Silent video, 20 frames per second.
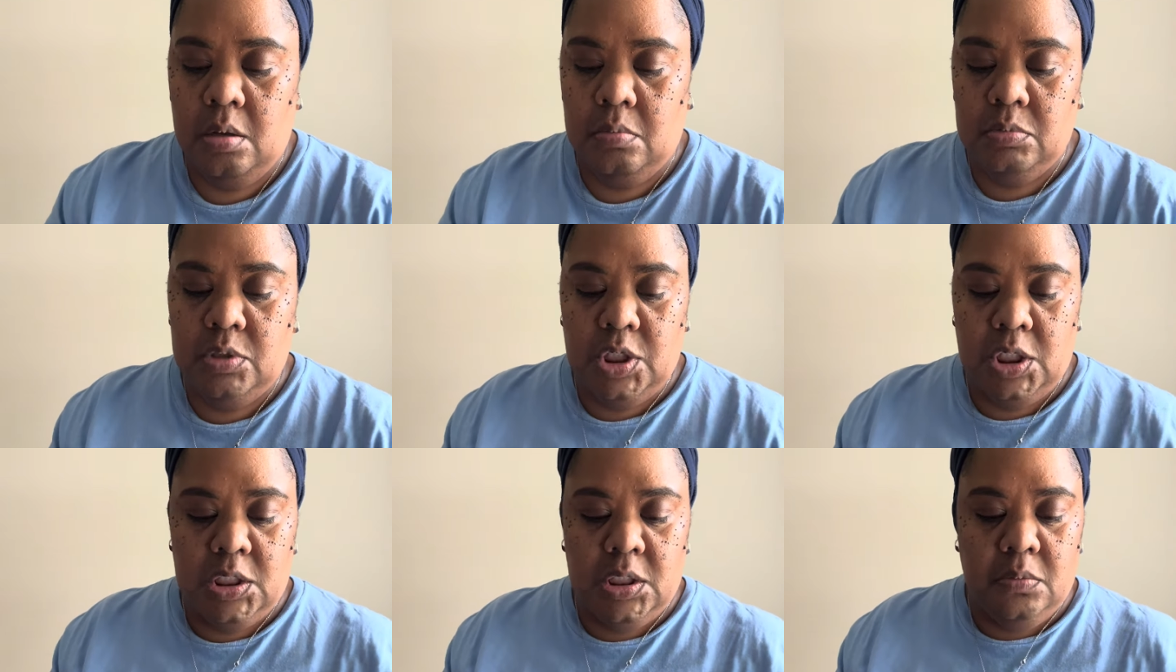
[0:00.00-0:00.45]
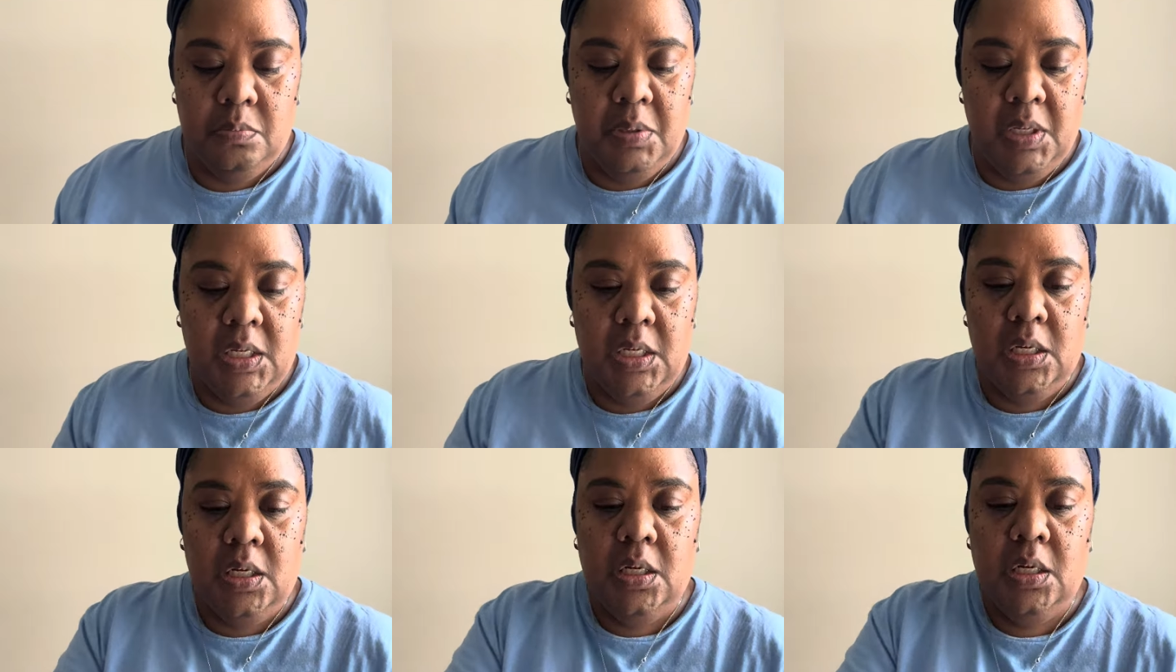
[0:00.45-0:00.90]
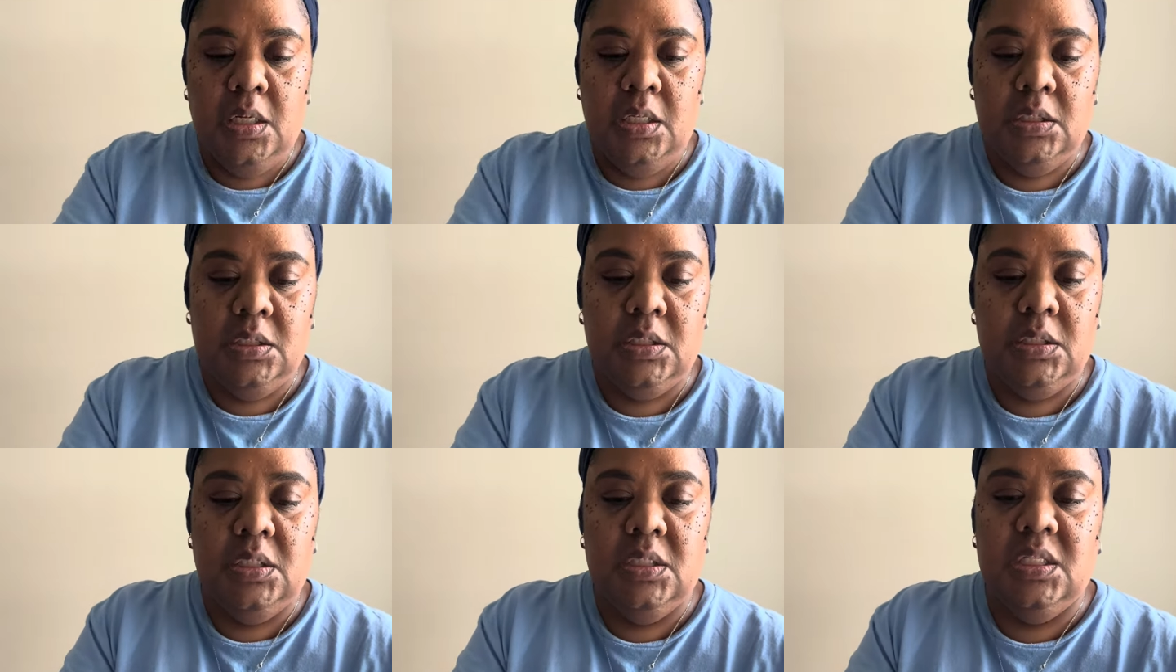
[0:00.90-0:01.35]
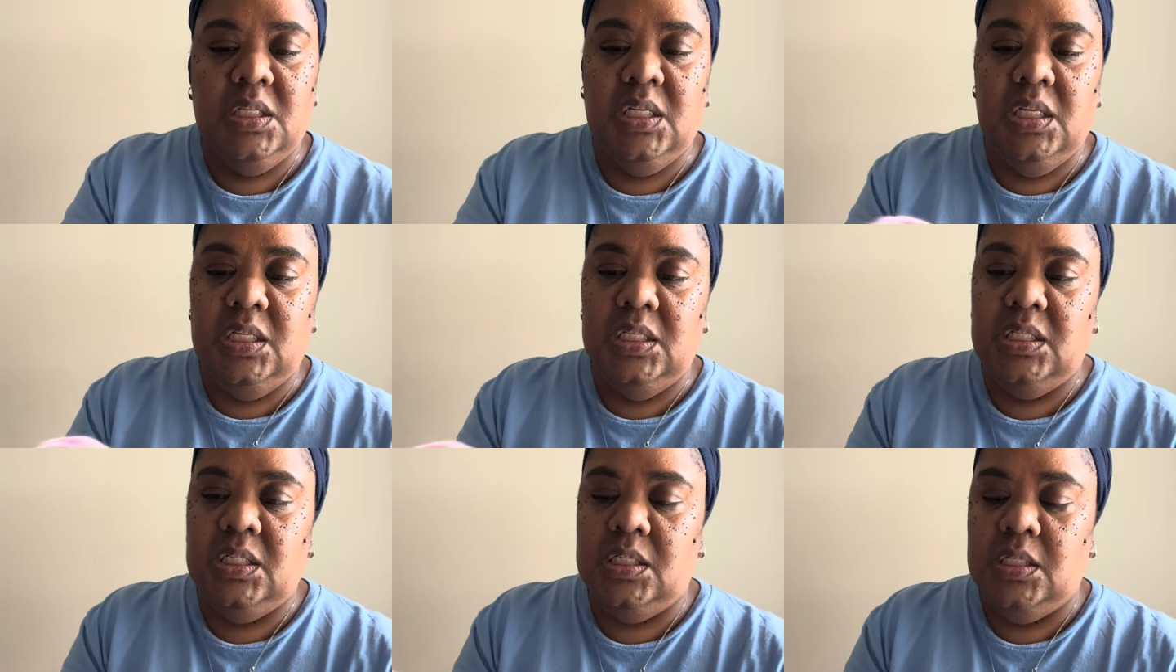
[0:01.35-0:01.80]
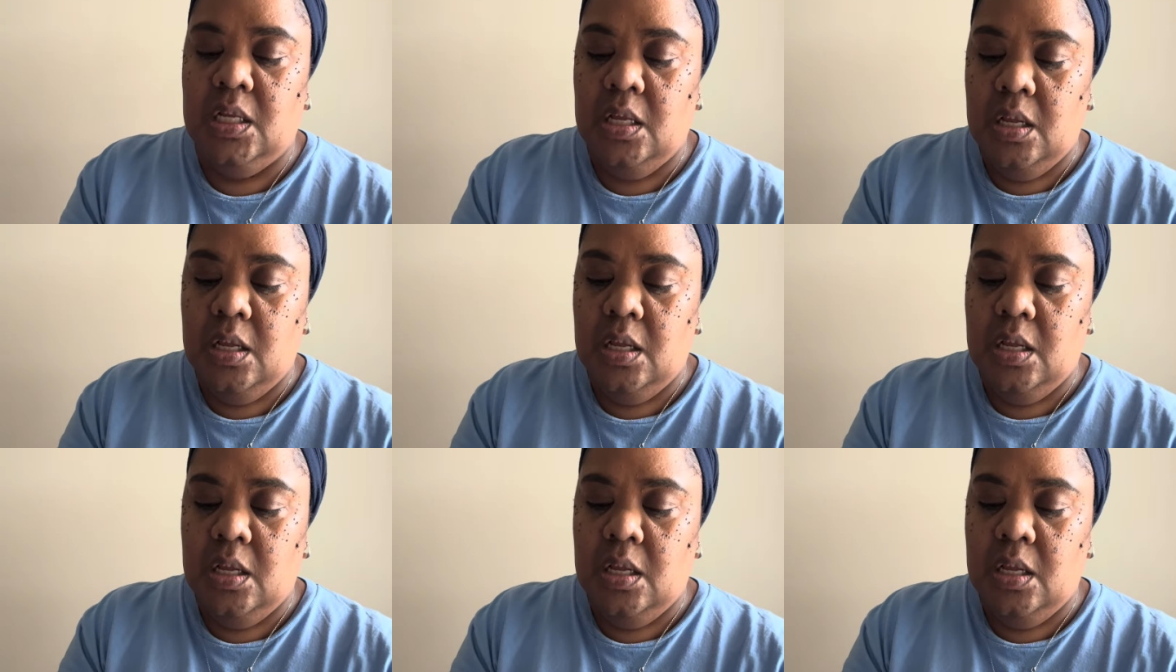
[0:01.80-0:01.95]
just because this